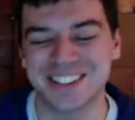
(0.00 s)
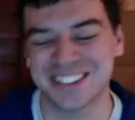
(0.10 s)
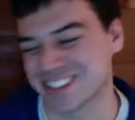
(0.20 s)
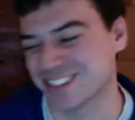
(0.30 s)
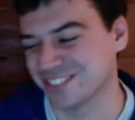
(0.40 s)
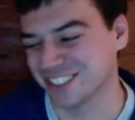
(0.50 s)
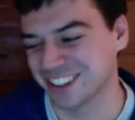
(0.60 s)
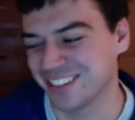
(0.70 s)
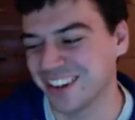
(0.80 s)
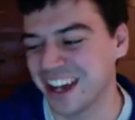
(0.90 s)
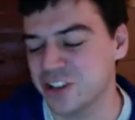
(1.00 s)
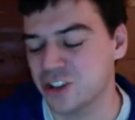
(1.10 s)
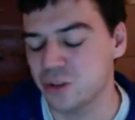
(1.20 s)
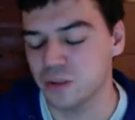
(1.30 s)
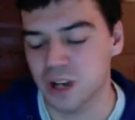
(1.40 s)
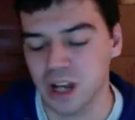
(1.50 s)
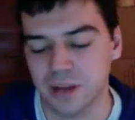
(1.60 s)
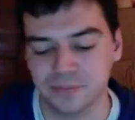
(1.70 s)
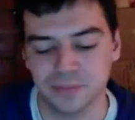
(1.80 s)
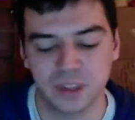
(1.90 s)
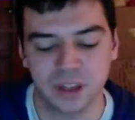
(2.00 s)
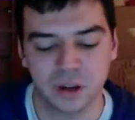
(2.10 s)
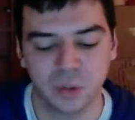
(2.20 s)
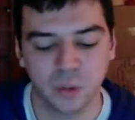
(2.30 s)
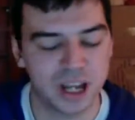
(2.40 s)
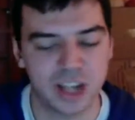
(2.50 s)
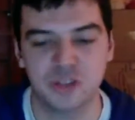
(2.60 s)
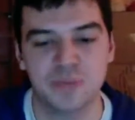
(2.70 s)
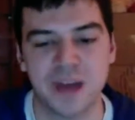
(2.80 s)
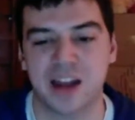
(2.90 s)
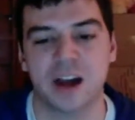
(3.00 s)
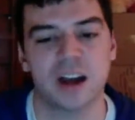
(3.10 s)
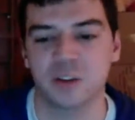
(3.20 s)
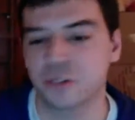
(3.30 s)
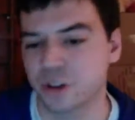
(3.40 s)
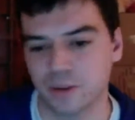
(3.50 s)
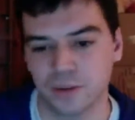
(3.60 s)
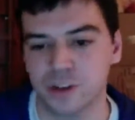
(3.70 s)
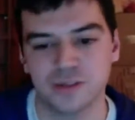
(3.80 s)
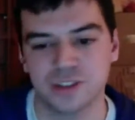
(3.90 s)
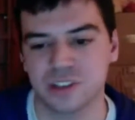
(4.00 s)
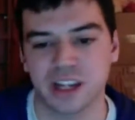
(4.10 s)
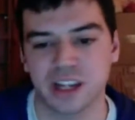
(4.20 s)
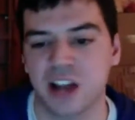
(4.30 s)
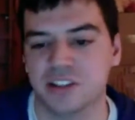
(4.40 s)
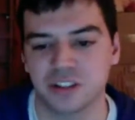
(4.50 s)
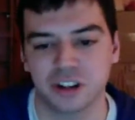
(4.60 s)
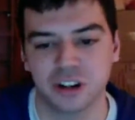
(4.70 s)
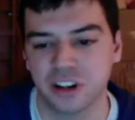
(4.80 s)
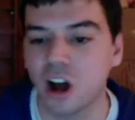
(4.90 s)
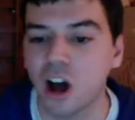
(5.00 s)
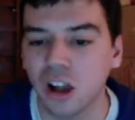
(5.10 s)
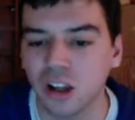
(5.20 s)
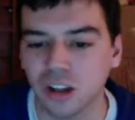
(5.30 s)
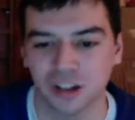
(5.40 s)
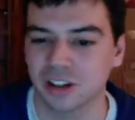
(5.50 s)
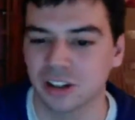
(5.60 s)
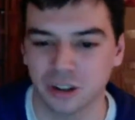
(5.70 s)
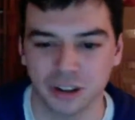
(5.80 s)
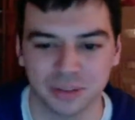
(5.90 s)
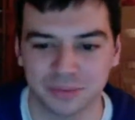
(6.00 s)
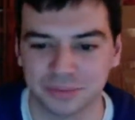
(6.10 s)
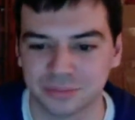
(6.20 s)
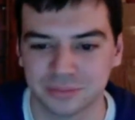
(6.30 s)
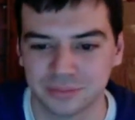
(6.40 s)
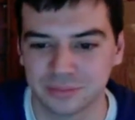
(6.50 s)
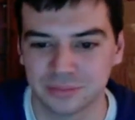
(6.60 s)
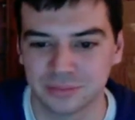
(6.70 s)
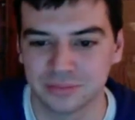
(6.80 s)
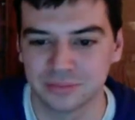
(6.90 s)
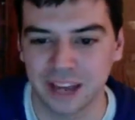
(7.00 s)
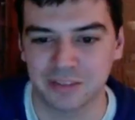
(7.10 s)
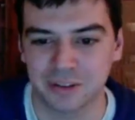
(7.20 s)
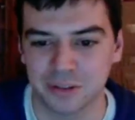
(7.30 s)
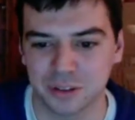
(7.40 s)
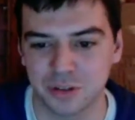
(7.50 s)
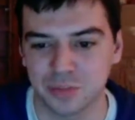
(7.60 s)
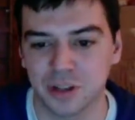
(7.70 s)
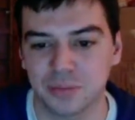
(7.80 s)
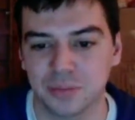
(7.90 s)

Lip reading: That's so funny. What got you? What got you back on it? Were you just not deterred at all, or after those two bombs?